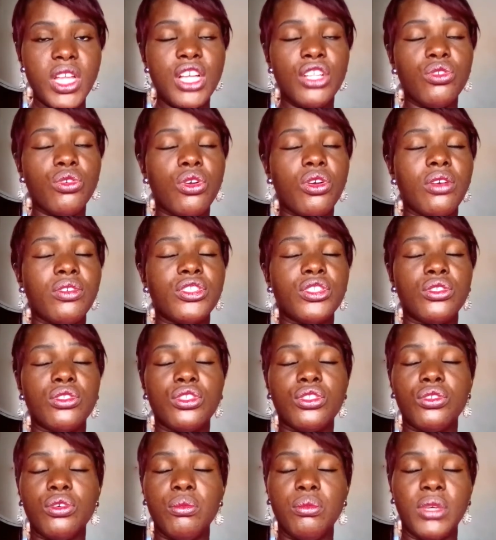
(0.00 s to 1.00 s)
It will cost you
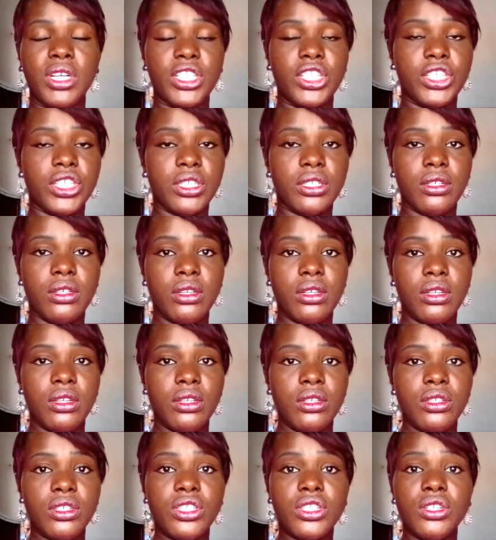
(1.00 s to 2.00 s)
so
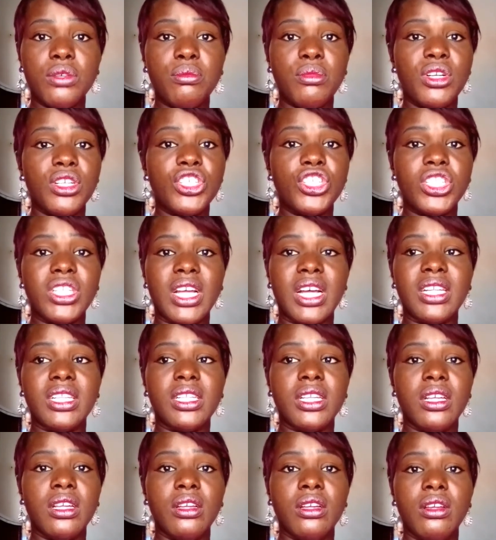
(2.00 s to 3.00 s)
much
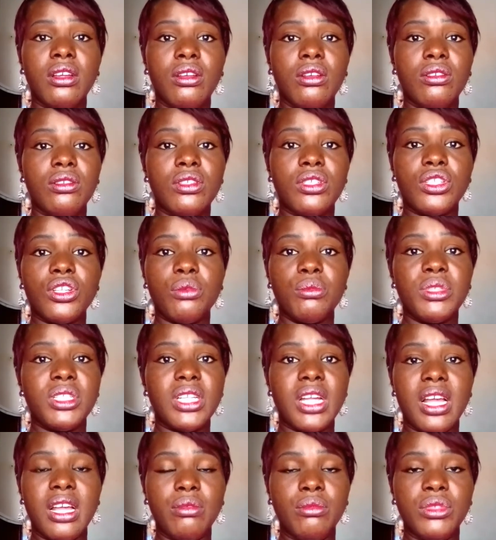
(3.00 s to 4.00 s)
that
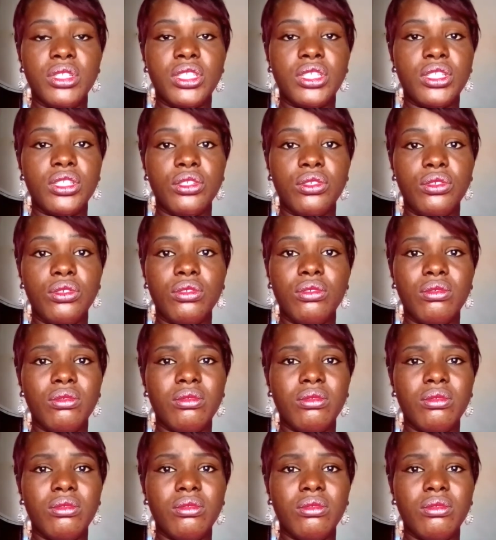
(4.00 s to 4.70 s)
sometimes,